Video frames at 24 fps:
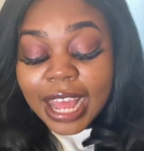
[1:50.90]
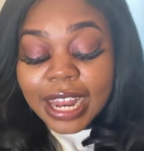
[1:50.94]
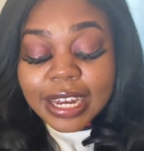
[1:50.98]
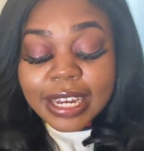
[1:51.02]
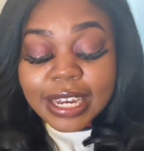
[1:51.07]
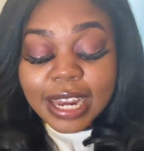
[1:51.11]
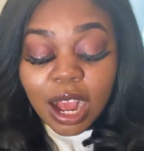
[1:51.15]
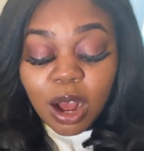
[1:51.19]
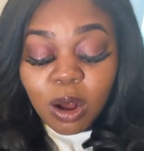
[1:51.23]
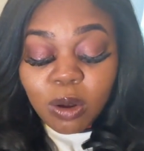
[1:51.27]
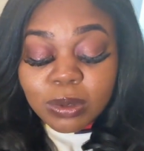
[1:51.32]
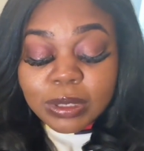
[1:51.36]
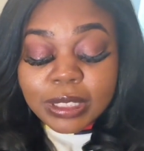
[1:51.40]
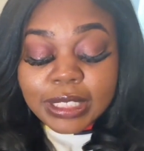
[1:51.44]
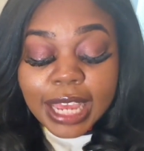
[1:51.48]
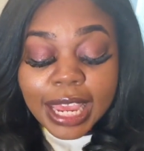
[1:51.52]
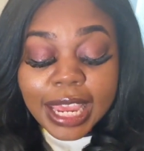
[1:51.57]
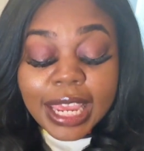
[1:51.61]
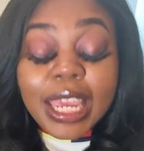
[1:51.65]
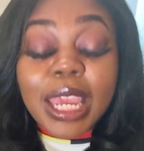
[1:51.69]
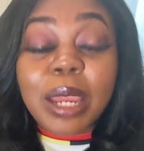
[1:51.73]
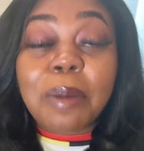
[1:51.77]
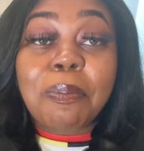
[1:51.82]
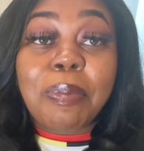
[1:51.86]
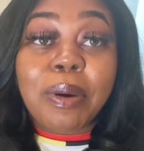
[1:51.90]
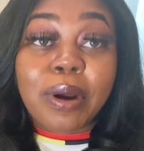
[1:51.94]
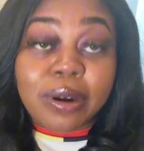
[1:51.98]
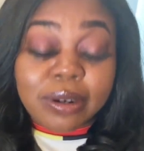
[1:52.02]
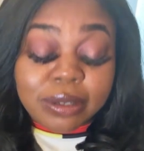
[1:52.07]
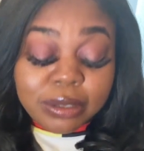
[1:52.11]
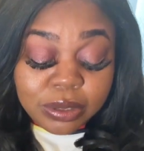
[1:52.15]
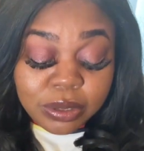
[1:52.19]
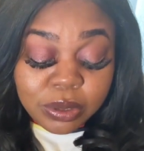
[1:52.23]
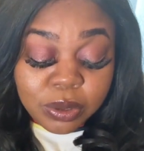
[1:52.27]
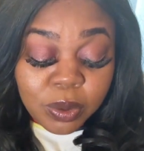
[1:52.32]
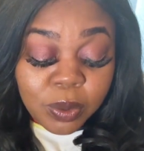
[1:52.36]
don't take it
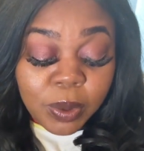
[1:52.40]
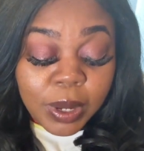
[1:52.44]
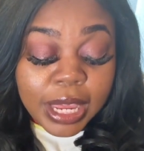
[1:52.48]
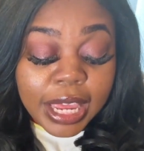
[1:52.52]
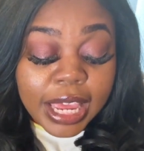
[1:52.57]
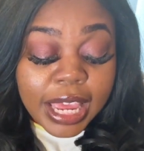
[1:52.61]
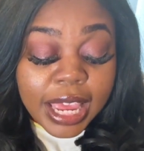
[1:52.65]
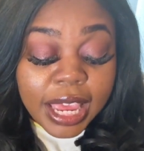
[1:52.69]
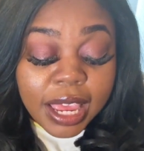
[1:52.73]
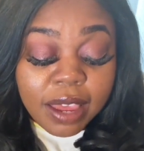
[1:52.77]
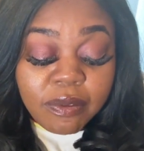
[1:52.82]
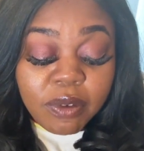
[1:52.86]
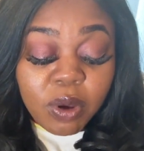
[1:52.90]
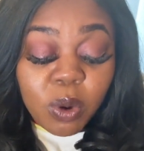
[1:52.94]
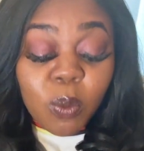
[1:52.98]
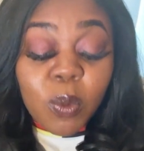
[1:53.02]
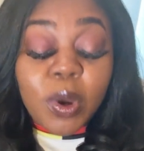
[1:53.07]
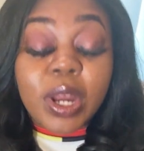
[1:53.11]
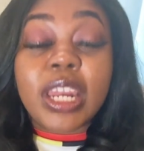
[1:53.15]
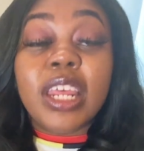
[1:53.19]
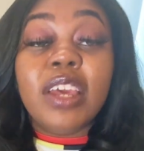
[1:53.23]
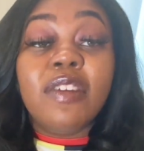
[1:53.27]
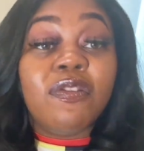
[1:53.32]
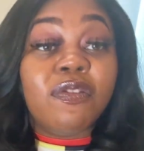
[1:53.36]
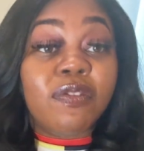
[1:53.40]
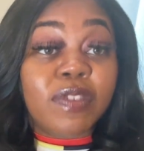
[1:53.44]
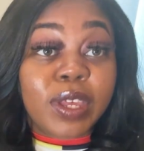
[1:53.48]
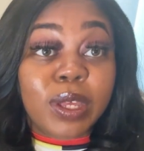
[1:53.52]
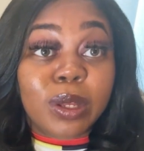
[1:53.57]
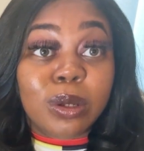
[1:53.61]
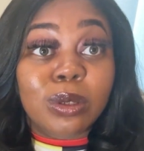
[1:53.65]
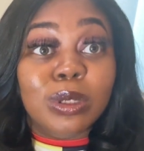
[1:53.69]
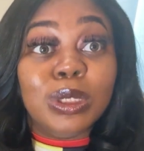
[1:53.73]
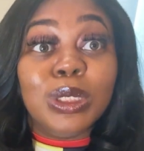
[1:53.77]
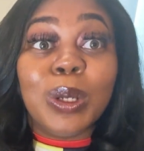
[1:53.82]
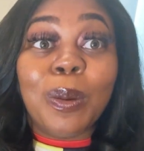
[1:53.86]
personal, even when it
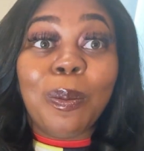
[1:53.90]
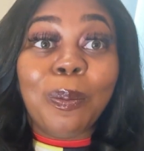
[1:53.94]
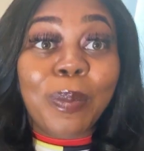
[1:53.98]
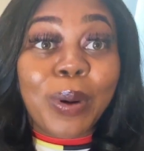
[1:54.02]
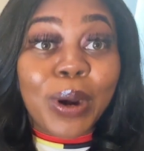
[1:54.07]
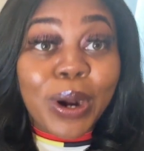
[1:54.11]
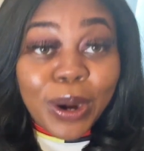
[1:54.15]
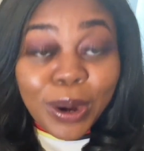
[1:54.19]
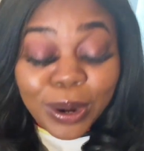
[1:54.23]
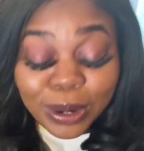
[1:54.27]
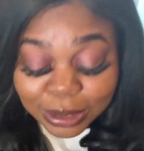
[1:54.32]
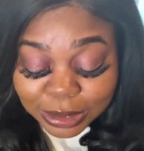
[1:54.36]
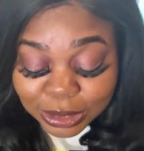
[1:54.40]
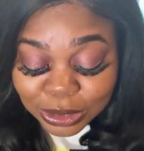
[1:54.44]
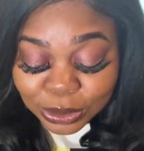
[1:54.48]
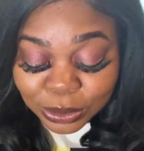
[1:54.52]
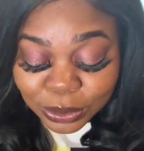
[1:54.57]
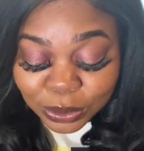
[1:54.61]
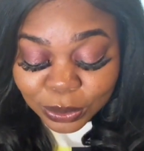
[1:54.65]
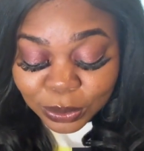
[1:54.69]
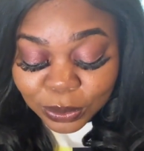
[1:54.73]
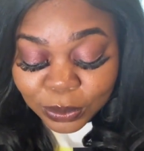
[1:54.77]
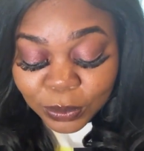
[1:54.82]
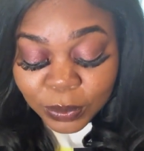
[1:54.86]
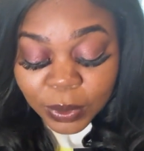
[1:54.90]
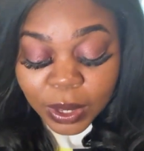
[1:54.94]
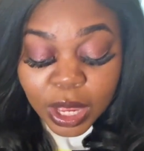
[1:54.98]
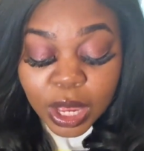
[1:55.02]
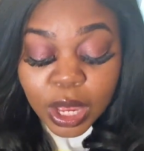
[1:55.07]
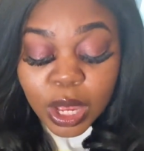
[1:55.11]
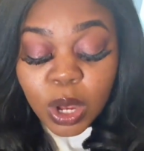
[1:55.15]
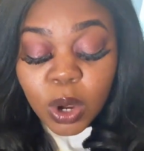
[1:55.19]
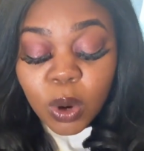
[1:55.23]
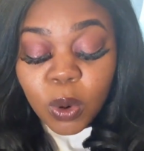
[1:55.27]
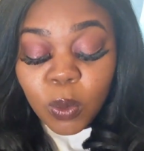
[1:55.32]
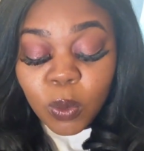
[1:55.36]
feels personal.
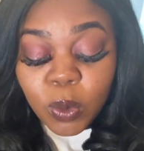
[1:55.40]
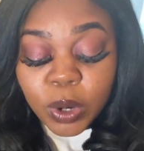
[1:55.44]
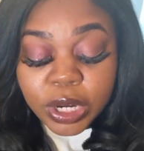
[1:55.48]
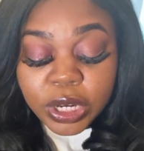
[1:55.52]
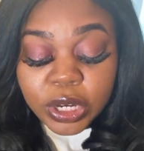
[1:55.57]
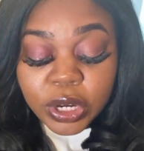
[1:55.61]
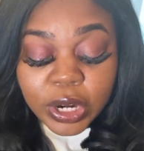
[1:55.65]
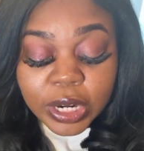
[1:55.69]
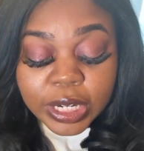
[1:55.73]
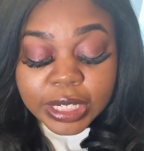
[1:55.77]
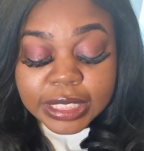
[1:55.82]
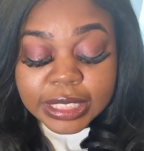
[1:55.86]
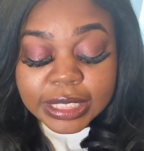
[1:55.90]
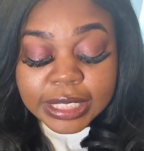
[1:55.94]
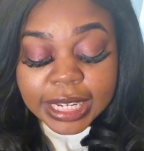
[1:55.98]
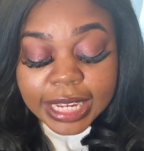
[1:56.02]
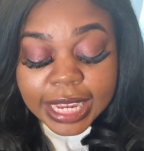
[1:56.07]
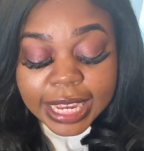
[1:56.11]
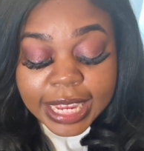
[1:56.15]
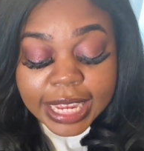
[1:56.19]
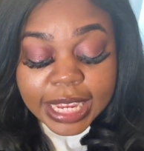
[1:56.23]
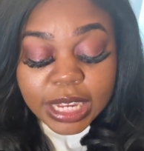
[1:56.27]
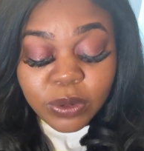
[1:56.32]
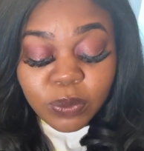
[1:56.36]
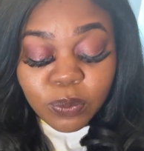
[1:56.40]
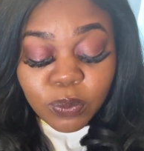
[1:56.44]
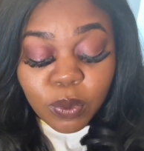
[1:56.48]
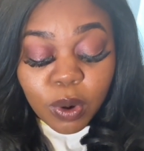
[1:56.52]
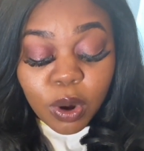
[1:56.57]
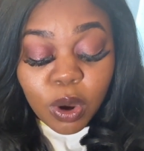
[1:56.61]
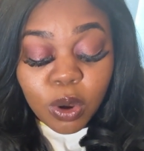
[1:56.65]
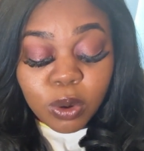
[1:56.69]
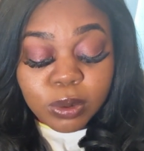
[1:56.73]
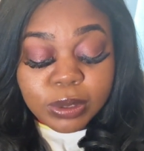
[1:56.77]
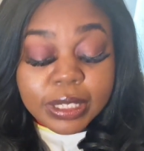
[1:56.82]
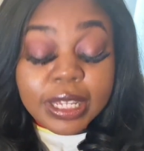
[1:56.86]
When your teen
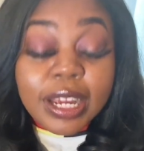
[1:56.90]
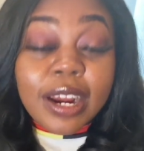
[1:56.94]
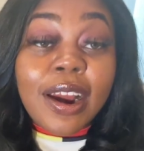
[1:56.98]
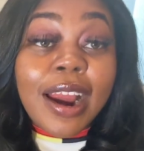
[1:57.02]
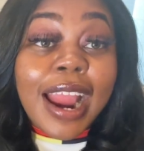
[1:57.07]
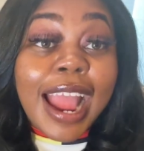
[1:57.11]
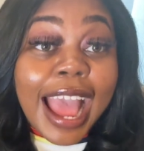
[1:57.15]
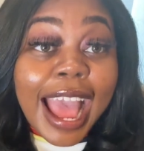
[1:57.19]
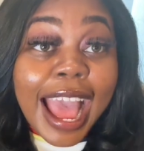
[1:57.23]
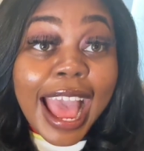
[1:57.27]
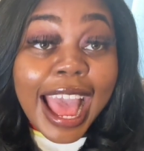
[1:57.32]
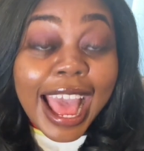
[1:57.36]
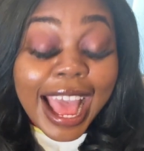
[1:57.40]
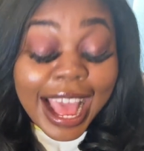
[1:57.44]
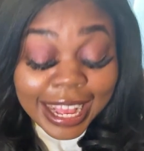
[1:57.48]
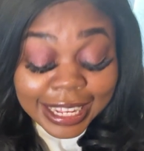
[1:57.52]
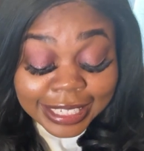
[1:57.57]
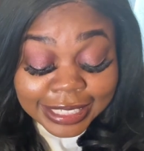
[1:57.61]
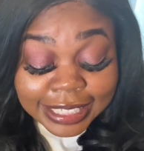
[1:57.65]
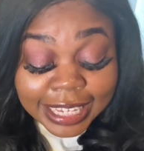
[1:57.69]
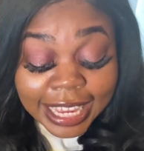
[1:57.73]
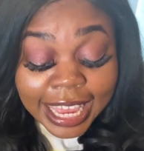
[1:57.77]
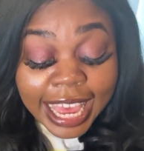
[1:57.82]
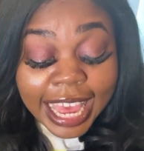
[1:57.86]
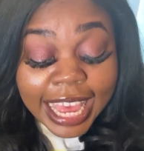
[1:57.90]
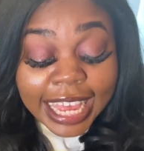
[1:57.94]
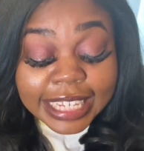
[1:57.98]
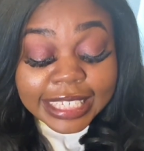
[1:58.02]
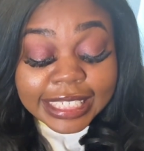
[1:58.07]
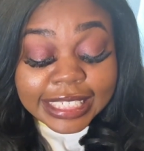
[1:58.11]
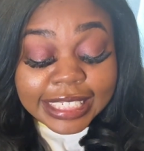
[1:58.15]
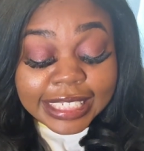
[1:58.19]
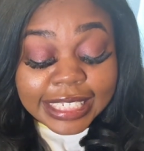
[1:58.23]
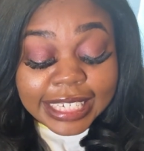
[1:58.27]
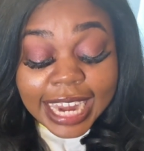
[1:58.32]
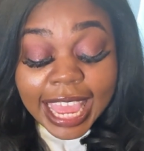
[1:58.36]
rolls their eyes,
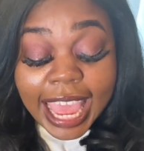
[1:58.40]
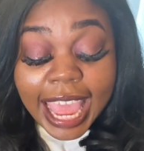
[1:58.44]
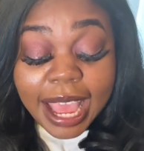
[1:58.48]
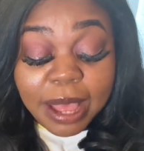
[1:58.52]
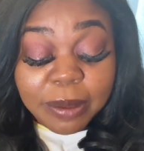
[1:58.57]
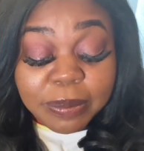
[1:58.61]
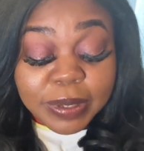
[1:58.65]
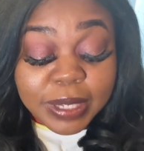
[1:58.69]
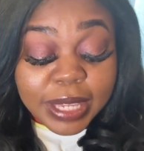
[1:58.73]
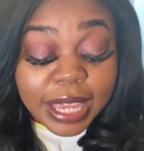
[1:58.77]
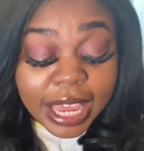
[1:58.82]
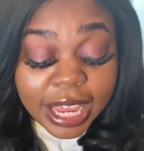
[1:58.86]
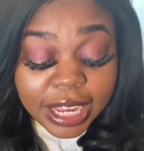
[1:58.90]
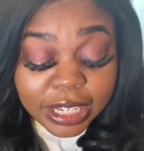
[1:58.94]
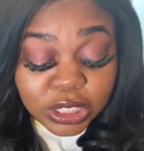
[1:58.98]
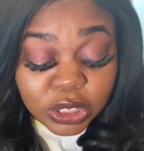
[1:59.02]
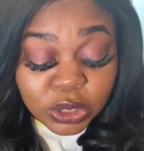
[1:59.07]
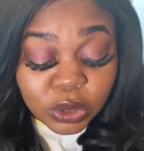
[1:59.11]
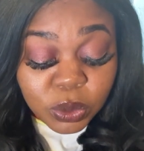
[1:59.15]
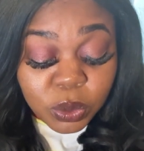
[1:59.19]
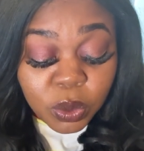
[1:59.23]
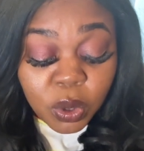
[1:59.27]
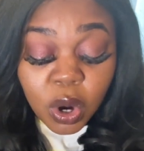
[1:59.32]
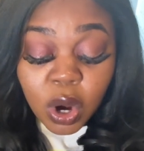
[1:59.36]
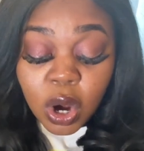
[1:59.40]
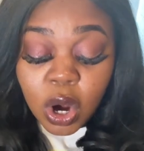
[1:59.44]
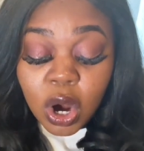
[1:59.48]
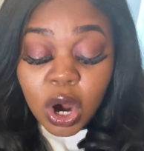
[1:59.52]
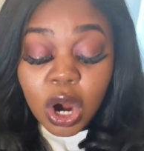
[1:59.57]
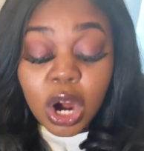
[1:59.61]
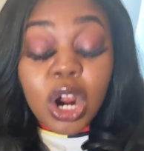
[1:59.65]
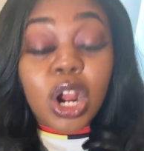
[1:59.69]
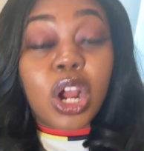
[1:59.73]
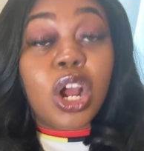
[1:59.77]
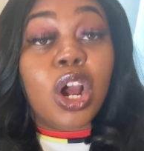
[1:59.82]
snaps at you, or